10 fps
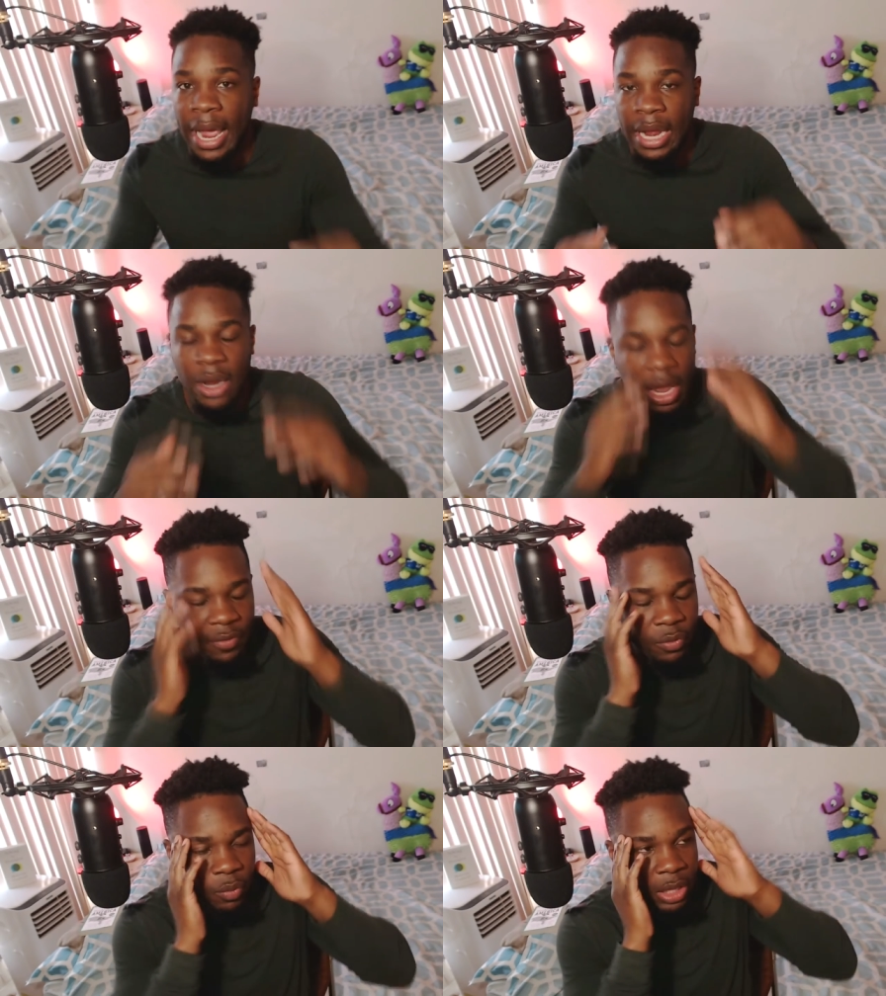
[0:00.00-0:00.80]
and not
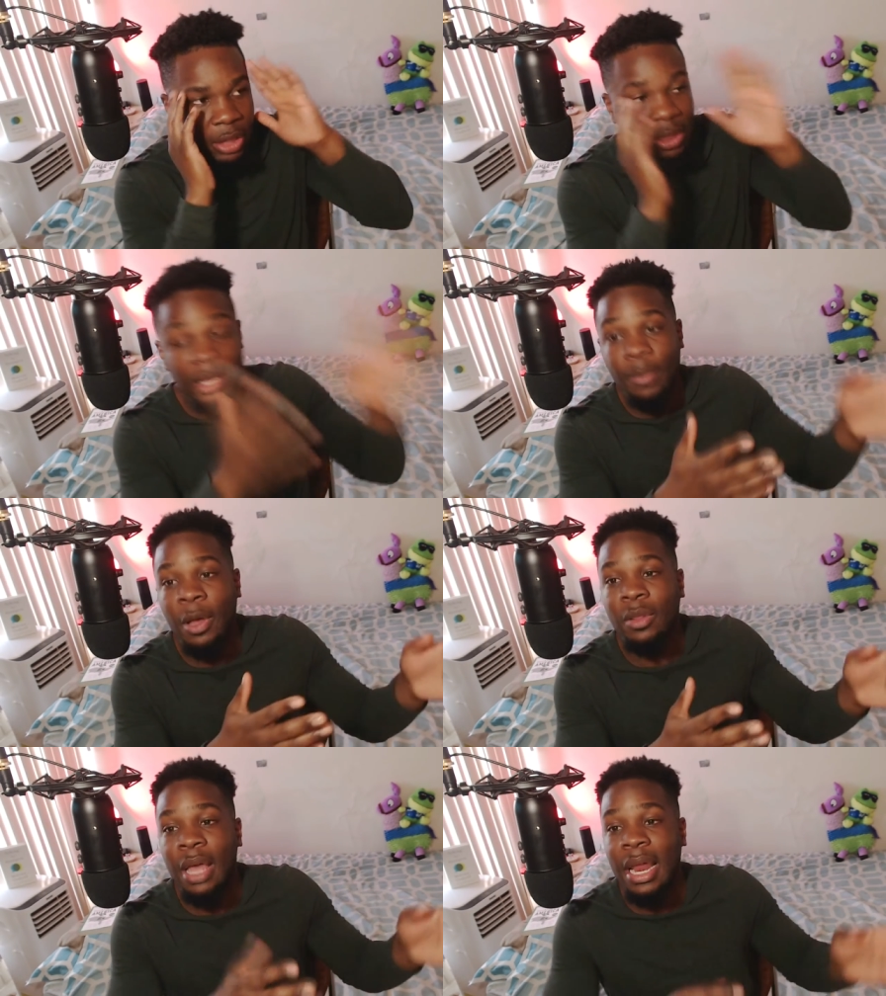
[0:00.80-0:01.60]
even really think
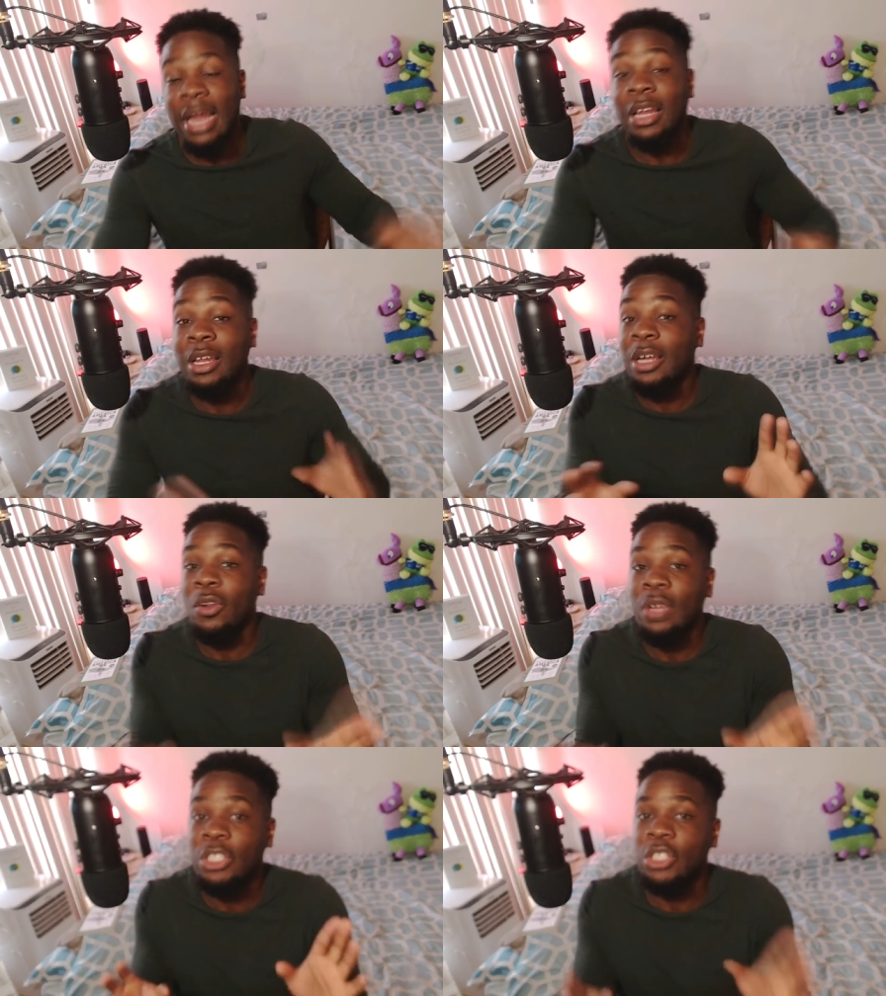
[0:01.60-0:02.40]
about that and
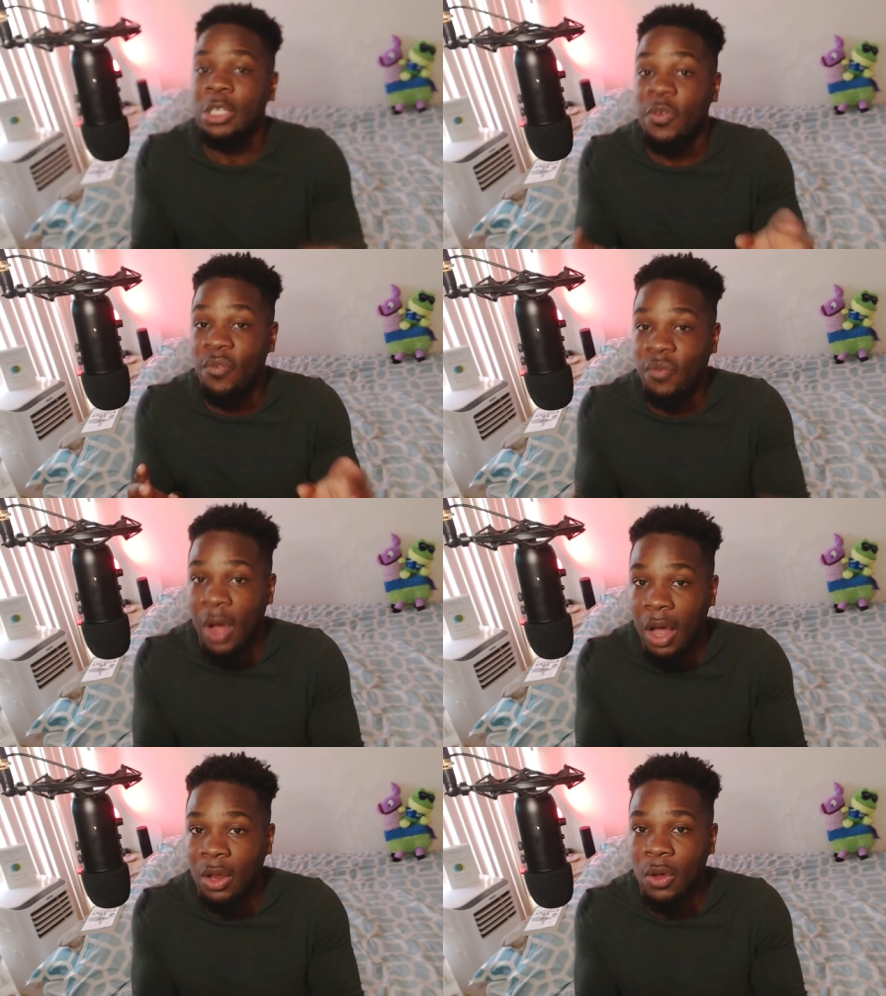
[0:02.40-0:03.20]
literally just
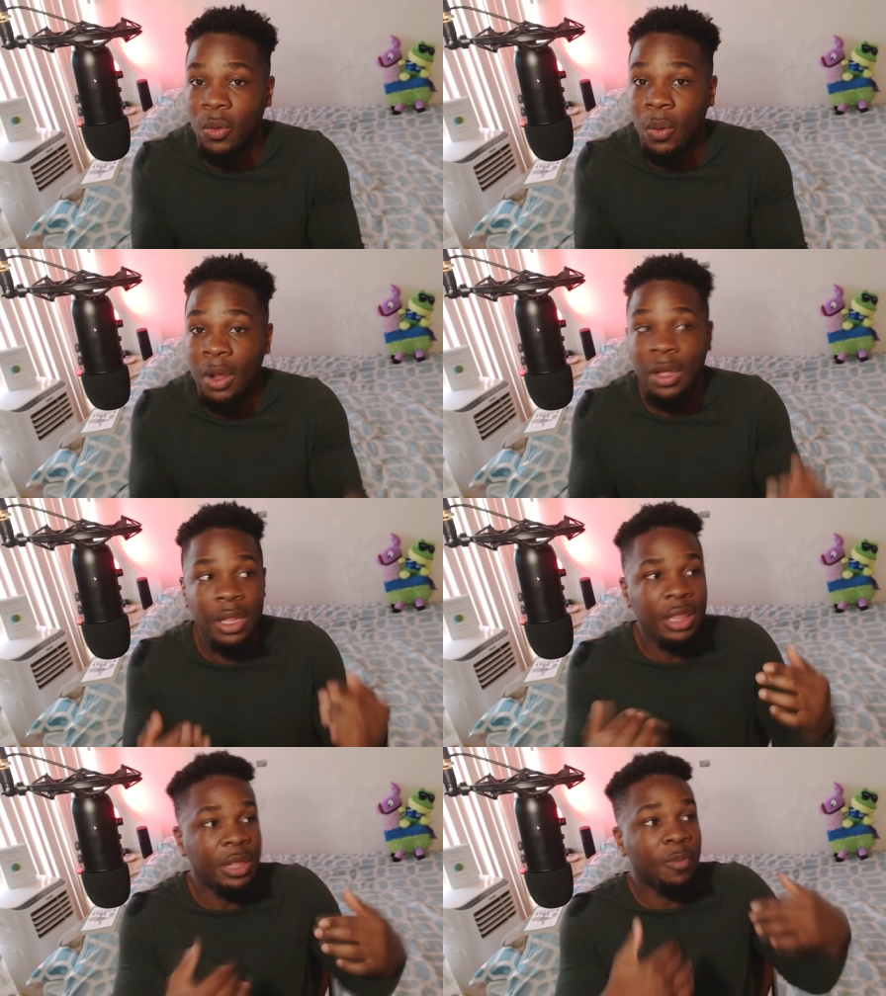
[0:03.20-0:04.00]
follow
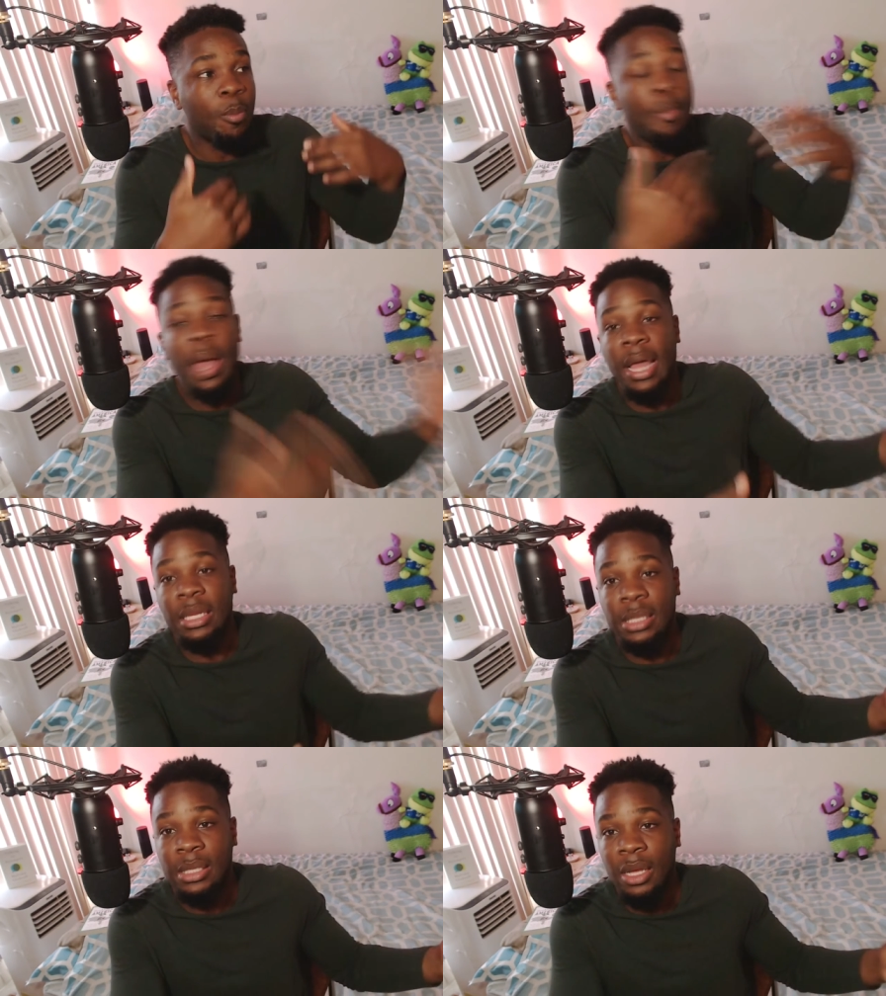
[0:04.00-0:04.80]
the
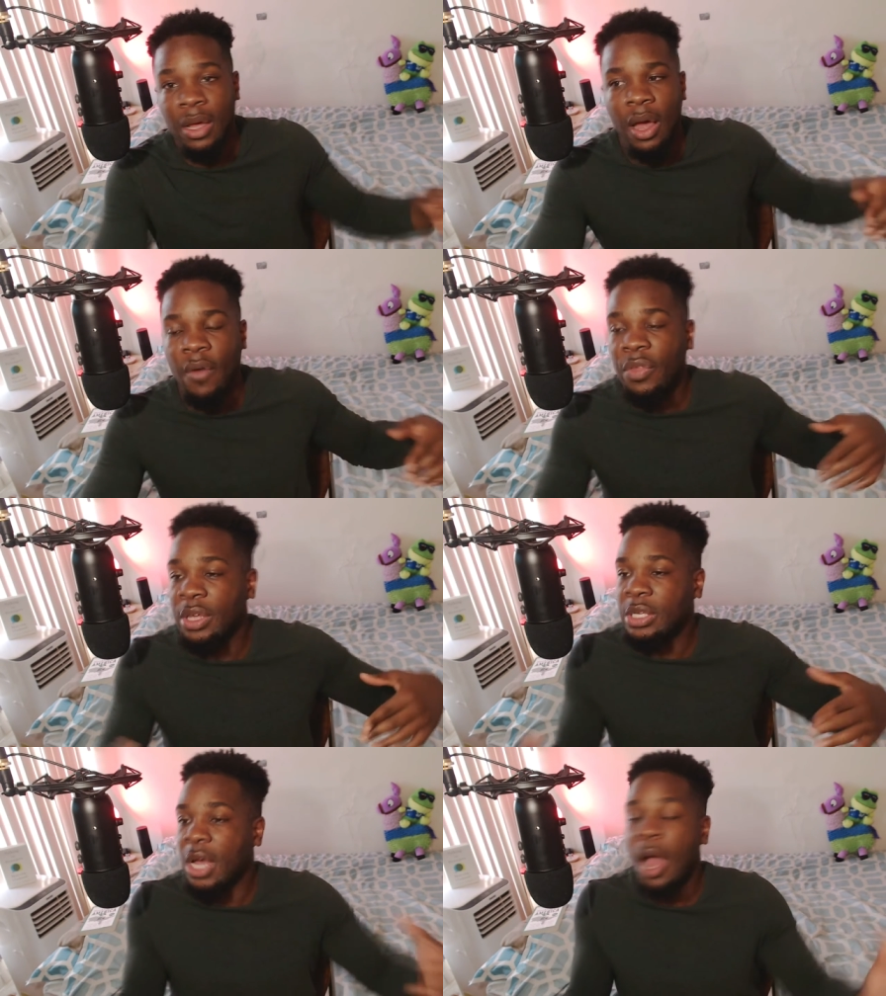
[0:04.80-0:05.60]
bets of
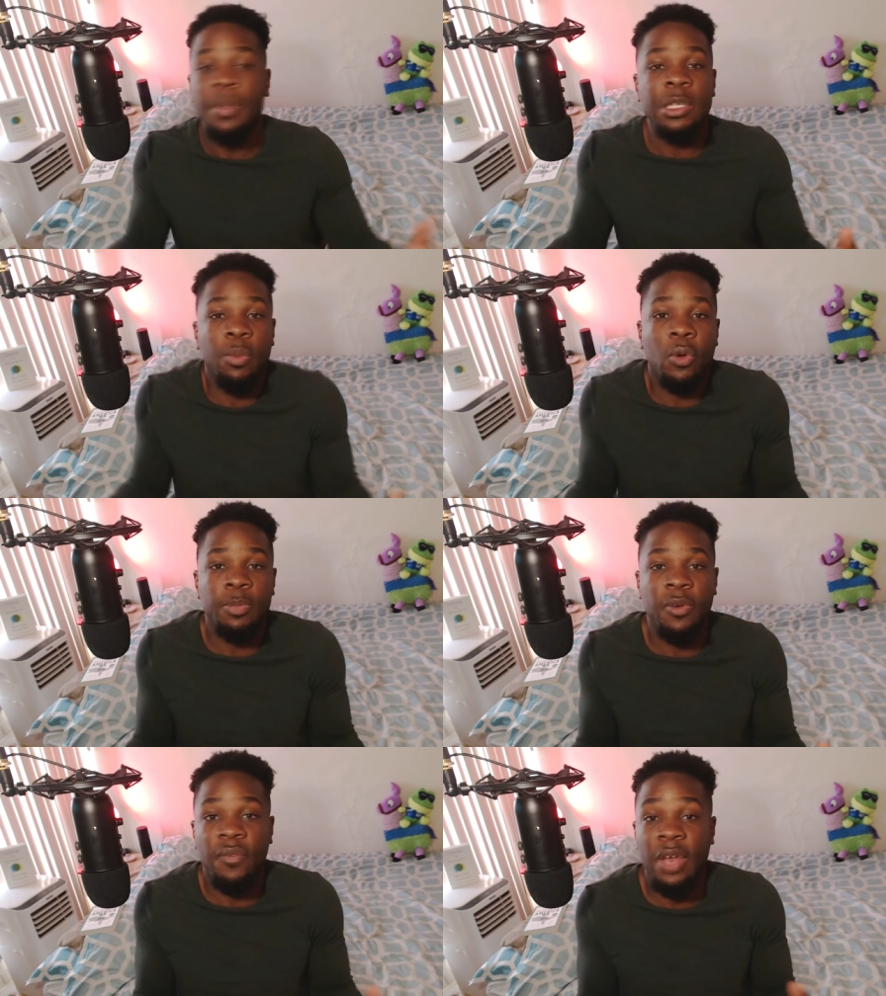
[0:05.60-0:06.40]
the top
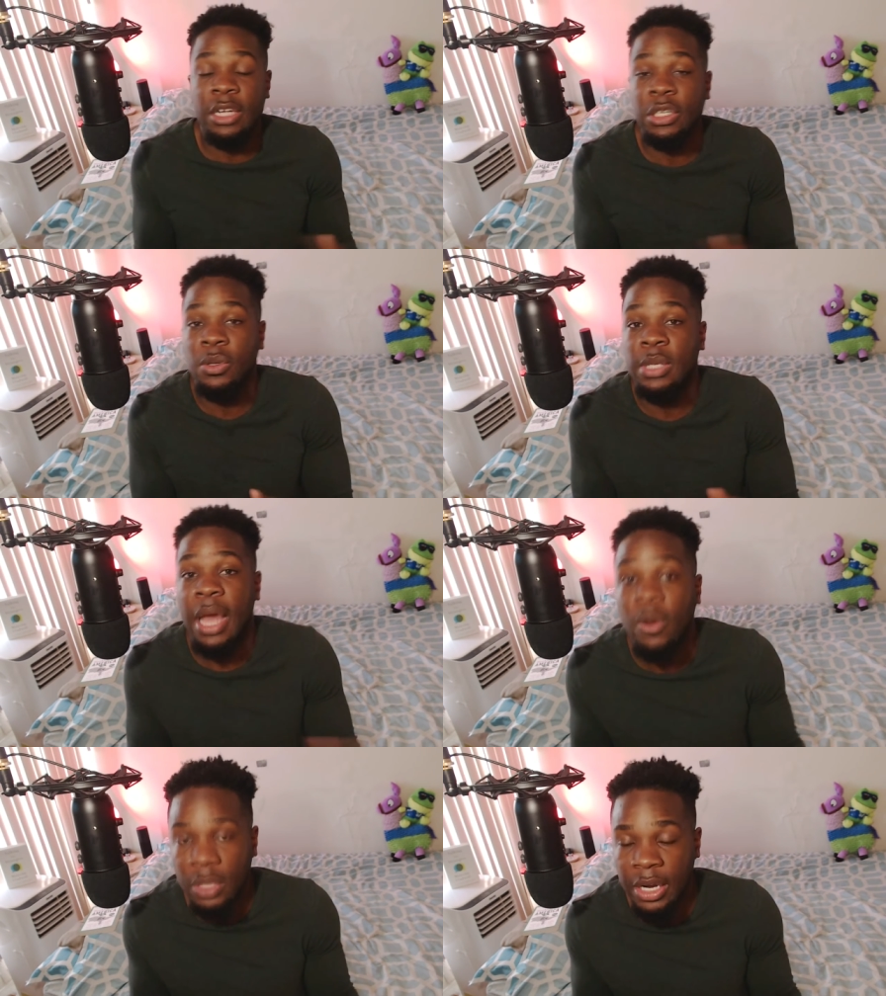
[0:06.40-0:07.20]
sports professionals
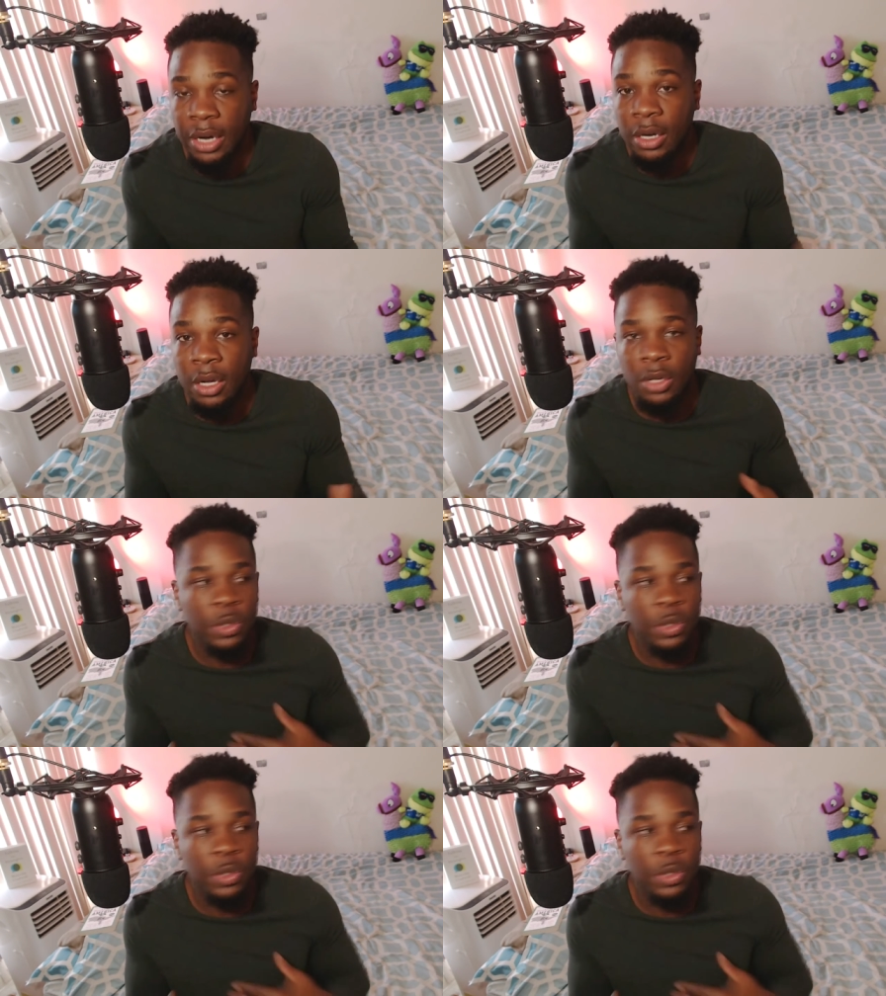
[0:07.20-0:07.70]
out there.